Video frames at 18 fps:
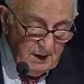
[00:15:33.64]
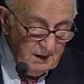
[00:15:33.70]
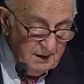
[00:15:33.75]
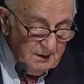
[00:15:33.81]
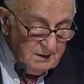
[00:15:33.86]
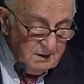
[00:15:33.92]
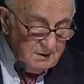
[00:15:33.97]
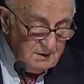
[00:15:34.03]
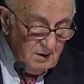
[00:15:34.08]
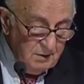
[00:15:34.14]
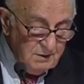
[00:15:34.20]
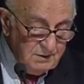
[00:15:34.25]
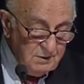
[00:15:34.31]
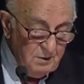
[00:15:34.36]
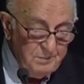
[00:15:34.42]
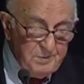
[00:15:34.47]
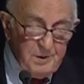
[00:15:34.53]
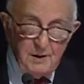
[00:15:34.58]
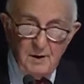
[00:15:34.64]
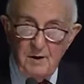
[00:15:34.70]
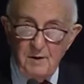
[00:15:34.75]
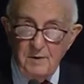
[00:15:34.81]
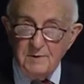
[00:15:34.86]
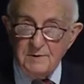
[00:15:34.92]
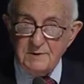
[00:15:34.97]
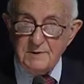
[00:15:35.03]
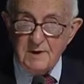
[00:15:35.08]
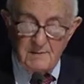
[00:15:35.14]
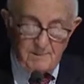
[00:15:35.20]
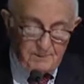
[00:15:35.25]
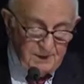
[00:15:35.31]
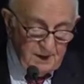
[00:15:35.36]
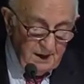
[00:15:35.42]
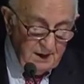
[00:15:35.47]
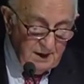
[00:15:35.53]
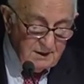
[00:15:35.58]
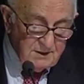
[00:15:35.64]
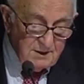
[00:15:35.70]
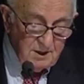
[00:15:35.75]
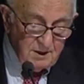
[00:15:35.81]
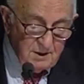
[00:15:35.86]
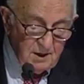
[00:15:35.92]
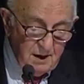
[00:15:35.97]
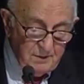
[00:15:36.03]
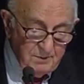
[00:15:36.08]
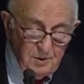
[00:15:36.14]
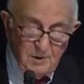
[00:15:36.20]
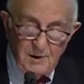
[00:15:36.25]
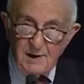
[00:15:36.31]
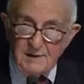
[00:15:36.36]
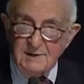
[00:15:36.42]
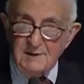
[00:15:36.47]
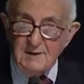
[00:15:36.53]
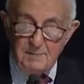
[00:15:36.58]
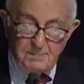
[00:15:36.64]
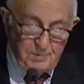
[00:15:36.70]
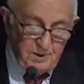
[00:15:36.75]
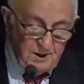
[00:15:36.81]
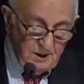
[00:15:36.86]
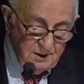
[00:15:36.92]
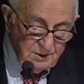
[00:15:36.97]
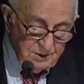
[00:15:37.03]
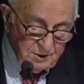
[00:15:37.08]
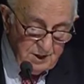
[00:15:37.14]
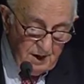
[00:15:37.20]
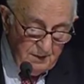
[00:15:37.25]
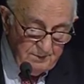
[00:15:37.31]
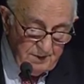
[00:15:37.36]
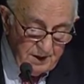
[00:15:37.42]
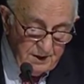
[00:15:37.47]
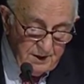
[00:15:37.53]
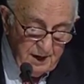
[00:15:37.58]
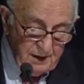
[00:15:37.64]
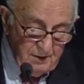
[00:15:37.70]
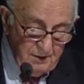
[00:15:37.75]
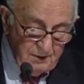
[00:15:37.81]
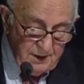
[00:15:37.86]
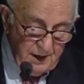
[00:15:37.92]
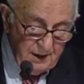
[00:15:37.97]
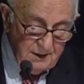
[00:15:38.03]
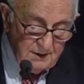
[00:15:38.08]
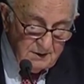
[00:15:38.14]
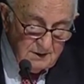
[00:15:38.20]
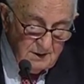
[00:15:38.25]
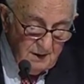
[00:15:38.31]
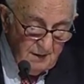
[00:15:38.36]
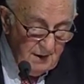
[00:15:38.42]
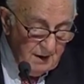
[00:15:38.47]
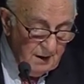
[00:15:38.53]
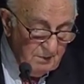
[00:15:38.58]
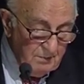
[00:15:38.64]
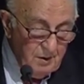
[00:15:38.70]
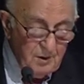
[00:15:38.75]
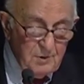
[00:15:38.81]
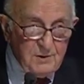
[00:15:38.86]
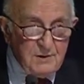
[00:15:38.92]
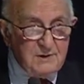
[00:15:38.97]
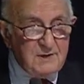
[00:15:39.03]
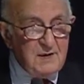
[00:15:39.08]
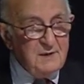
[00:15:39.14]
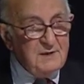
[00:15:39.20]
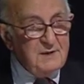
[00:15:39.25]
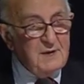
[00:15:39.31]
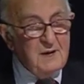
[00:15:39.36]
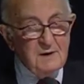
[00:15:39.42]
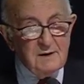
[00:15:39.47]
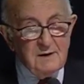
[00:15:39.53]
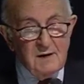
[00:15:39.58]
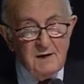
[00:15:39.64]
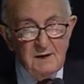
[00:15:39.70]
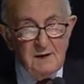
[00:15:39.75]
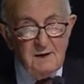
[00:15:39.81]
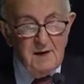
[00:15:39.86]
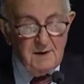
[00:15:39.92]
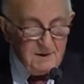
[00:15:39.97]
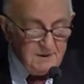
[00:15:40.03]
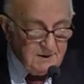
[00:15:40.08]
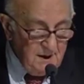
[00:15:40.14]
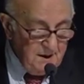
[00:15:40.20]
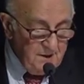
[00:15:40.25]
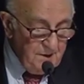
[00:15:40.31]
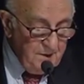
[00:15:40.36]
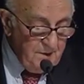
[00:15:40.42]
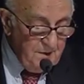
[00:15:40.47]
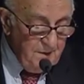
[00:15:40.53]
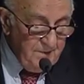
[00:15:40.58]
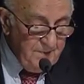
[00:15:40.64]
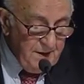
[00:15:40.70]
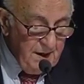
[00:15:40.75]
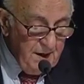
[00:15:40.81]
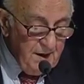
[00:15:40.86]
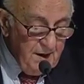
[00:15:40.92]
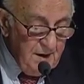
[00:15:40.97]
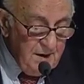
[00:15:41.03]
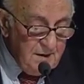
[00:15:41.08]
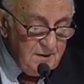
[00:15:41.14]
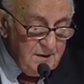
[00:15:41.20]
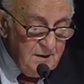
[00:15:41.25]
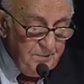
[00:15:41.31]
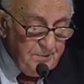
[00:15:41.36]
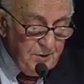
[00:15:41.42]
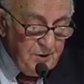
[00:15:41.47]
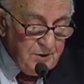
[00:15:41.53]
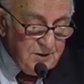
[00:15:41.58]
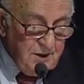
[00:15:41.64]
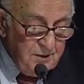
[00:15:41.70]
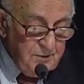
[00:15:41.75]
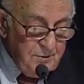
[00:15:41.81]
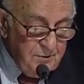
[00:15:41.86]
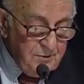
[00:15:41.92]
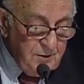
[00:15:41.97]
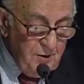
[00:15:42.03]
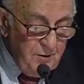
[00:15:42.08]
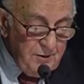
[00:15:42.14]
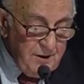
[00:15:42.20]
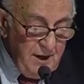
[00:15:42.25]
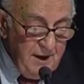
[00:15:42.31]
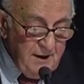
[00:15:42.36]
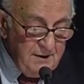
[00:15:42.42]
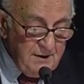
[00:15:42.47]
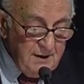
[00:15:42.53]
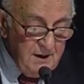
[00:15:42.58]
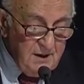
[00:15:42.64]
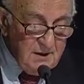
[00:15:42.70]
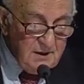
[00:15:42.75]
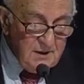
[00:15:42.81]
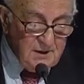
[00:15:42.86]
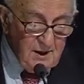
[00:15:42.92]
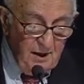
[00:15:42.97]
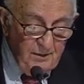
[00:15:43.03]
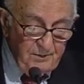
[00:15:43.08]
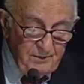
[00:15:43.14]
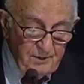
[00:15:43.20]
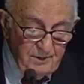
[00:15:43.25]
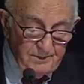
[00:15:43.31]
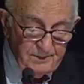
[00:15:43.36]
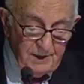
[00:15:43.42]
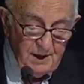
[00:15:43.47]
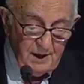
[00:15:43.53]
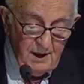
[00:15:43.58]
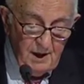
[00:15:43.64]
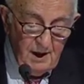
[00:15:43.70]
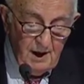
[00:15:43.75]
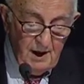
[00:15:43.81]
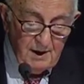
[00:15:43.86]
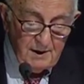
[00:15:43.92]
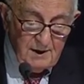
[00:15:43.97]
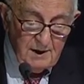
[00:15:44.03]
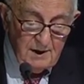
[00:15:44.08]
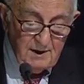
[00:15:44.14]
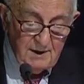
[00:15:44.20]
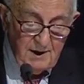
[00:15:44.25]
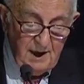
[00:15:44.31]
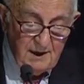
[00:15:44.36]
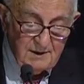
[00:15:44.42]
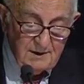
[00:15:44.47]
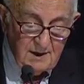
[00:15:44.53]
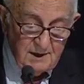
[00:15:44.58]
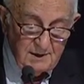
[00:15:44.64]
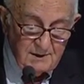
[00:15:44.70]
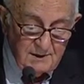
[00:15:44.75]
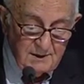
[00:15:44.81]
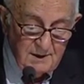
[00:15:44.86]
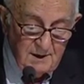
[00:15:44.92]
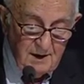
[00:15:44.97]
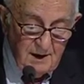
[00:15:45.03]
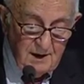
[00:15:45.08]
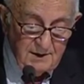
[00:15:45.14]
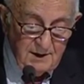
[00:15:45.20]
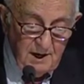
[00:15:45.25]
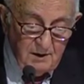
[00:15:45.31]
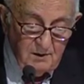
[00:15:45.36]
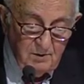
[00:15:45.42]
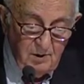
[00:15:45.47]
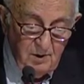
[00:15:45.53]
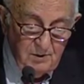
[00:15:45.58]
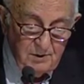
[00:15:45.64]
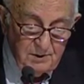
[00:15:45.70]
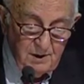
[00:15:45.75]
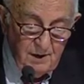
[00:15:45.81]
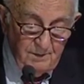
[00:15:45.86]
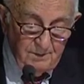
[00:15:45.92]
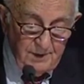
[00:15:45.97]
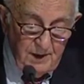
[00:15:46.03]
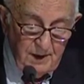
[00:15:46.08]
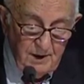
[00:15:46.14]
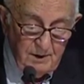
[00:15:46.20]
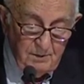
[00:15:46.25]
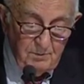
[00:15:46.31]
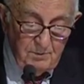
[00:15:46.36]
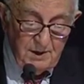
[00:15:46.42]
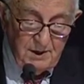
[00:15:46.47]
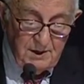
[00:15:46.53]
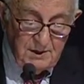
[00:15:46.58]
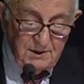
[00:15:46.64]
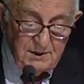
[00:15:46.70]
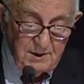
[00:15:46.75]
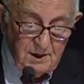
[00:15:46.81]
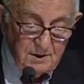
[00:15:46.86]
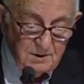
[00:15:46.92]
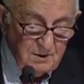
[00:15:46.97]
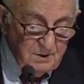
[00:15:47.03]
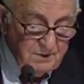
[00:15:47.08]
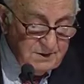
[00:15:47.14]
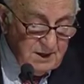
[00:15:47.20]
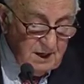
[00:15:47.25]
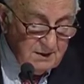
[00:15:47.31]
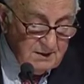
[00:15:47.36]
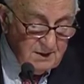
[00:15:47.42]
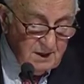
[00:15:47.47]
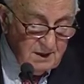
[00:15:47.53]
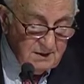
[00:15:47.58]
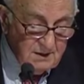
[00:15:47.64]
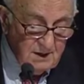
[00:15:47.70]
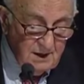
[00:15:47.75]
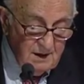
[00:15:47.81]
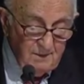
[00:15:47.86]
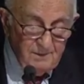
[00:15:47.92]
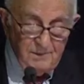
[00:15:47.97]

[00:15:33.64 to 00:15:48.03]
It is also because, as the tribunal's appeals chamber recognized more than 13 years ago, the prosecutor and his staff are, in essence, and I quote, ministers of justice